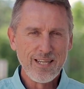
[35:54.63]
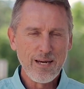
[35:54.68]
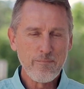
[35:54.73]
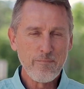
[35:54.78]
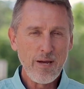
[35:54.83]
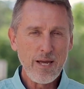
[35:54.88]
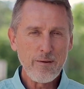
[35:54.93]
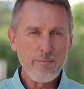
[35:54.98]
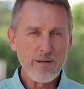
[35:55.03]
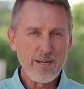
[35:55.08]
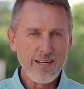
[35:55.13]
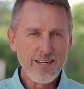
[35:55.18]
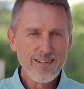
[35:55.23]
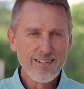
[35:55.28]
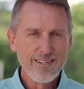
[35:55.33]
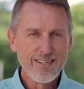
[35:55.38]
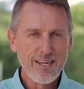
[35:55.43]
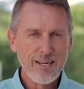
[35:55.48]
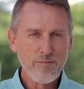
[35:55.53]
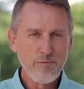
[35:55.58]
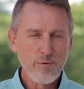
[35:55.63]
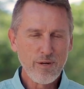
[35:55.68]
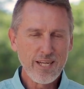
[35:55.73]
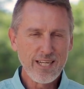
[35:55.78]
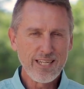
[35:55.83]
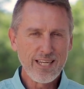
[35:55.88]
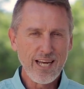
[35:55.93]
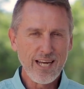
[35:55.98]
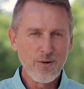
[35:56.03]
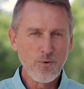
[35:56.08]
That maybe if
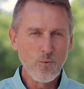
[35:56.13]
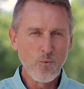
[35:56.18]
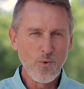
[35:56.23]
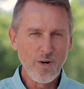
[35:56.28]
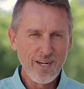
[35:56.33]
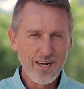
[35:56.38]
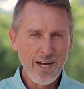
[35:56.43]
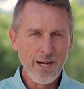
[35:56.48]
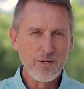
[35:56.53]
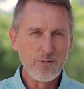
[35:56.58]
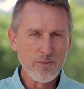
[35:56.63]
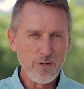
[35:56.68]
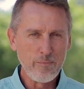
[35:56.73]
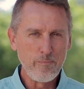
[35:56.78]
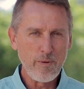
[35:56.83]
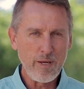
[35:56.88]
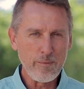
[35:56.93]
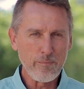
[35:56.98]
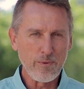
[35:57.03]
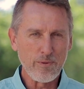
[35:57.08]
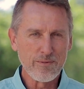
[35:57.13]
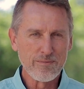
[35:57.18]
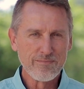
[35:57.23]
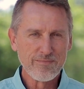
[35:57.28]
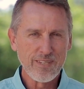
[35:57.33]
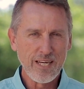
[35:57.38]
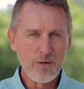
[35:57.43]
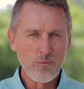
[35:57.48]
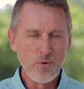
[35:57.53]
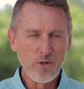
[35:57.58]
we could get 100 people,
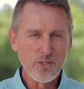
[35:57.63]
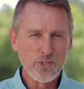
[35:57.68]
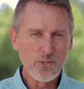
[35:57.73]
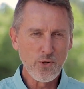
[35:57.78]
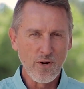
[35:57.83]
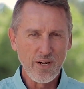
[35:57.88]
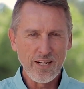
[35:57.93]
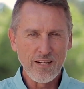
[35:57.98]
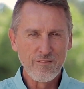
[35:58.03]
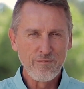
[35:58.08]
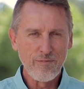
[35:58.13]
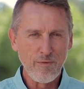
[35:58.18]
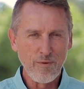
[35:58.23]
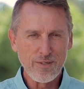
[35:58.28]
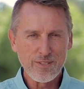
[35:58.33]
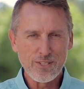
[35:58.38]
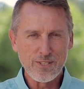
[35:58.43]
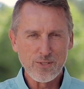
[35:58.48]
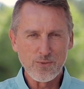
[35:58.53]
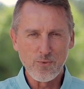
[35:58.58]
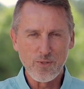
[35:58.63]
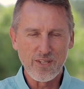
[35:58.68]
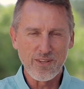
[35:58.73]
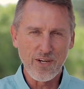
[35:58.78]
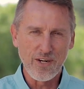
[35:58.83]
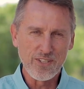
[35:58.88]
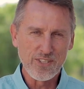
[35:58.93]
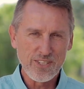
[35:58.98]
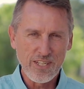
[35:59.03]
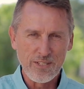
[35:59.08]
and we're joining forces
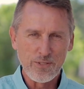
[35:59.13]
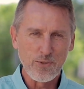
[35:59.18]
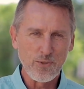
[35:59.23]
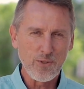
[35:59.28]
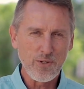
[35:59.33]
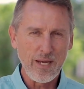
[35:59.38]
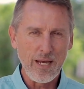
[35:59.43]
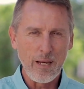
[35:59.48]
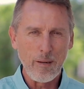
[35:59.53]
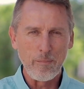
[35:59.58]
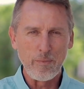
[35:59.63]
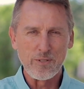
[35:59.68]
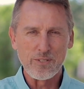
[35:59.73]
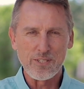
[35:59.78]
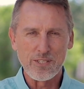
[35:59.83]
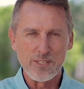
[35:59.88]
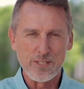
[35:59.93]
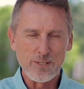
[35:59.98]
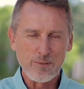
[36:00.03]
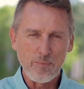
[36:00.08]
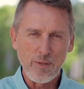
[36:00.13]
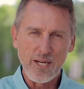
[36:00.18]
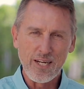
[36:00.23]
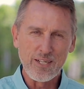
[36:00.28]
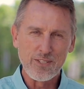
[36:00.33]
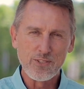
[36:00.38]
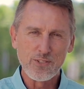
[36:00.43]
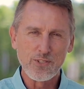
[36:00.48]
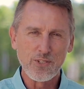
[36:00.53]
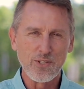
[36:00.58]
with our central campus and the
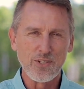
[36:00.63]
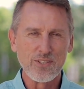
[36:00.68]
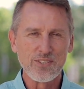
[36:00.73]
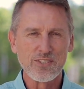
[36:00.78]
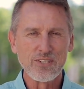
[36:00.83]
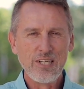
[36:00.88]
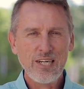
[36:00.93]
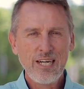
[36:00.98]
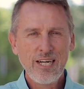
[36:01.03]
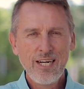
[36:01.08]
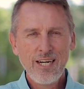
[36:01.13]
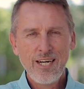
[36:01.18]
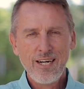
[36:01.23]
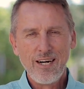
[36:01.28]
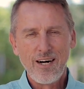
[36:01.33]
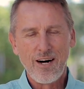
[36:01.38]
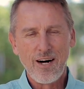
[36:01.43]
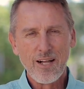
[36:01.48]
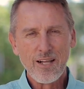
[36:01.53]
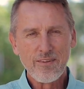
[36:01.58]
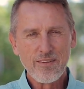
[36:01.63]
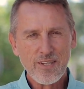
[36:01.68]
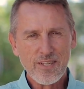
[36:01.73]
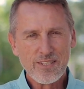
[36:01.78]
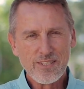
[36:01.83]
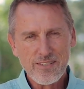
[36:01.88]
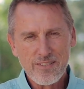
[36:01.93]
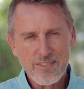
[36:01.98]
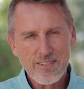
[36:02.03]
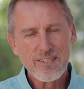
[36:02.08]
Spanish church, all of the